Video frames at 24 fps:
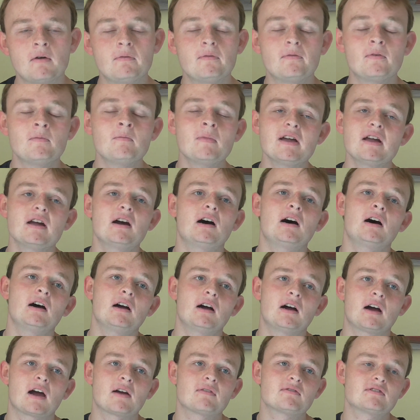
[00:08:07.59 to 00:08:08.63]
For me,
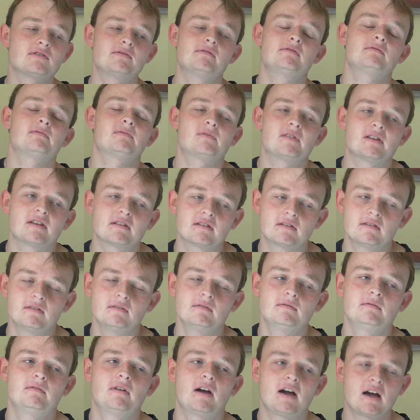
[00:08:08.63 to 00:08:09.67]
I have to
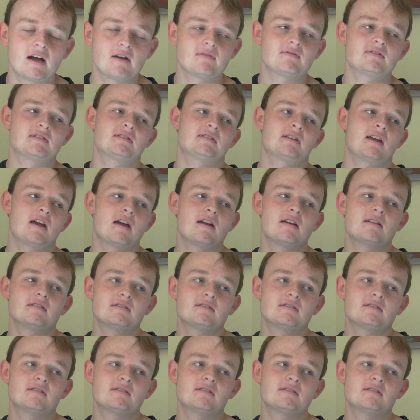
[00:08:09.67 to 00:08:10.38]
say,